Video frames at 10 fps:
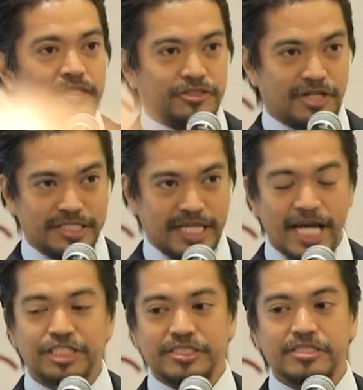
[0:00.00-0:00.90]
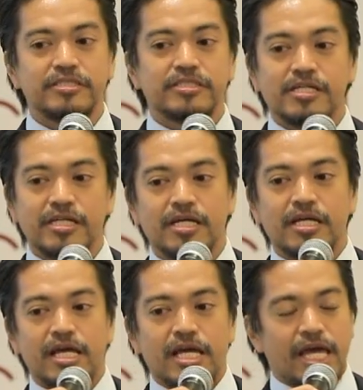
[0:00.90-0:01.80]
transactions
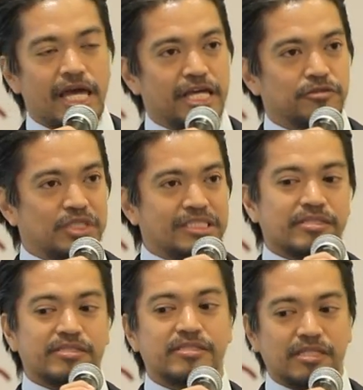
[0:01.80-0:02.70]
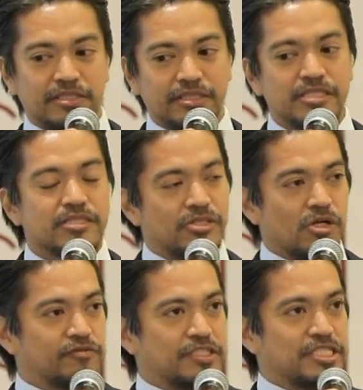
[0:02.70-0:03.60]
and we distilled it to
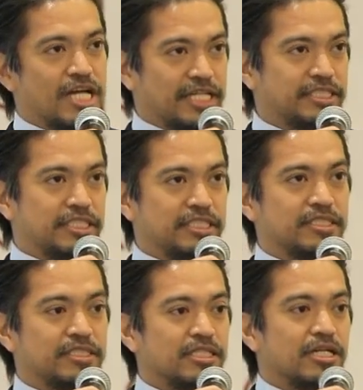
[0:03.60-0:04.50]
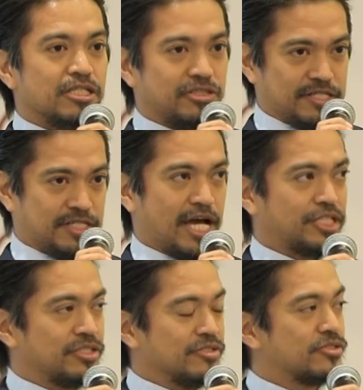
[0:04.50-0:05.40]
over 90
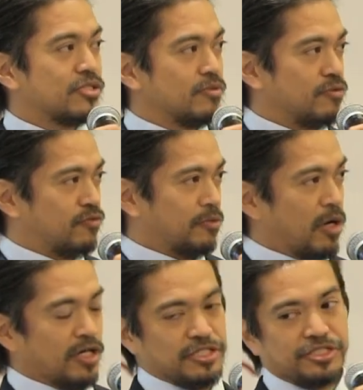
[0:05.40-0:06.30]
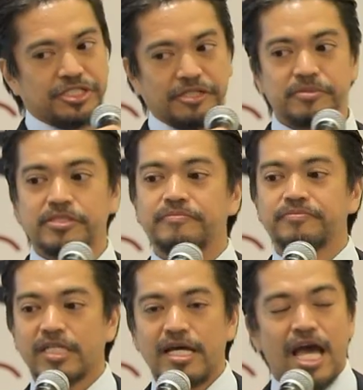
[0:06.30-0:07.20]
transactions for partnerships.
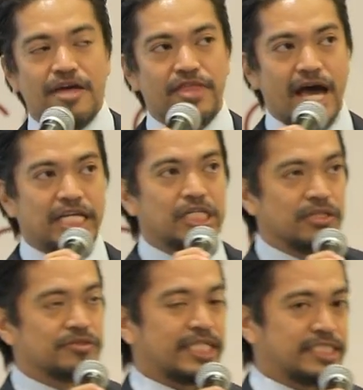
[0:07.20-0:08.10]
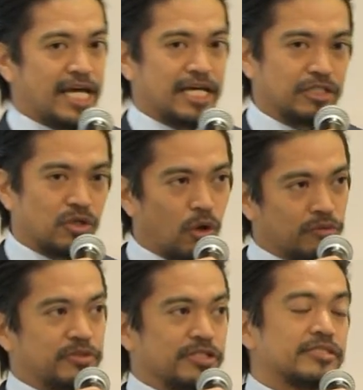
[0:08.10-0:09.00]
And that includes, again,
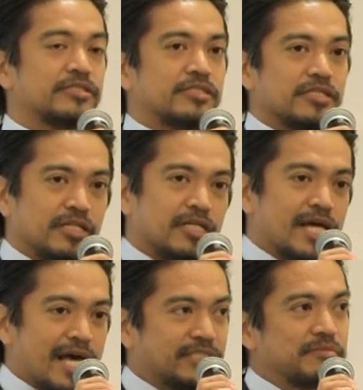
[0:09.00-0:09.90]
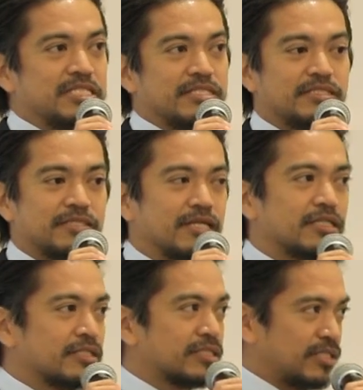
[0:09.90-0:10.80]
corporates, SMEs,
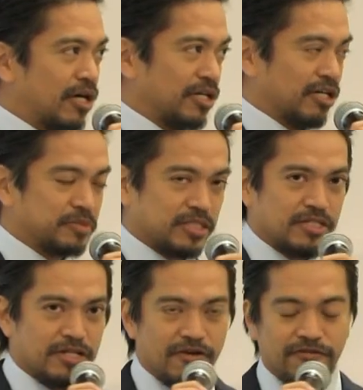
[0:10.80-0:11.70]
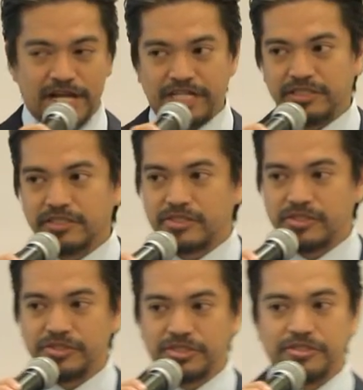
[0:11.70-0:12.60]
startups, financial
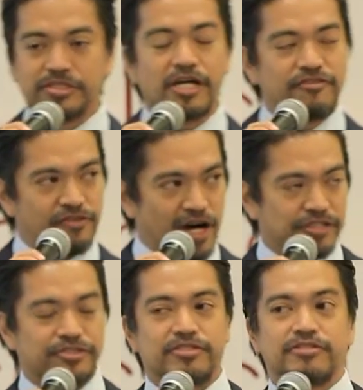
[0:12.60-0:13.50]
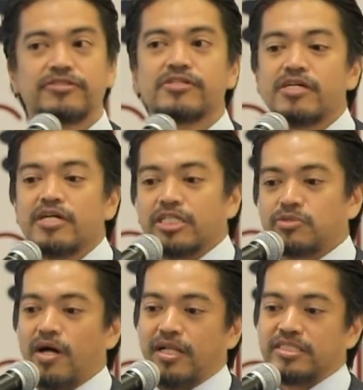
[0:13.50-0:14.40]
institutions, advisors, as
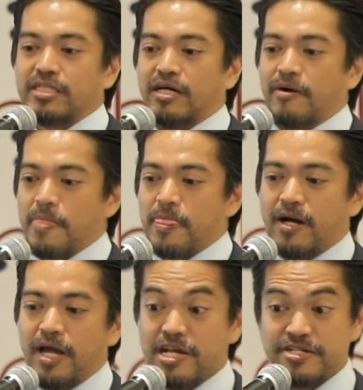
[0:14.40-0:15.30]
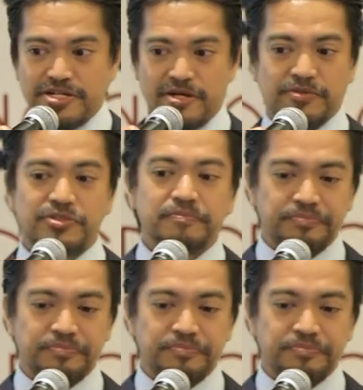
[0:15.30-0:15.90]
well as um, uh, NGOs.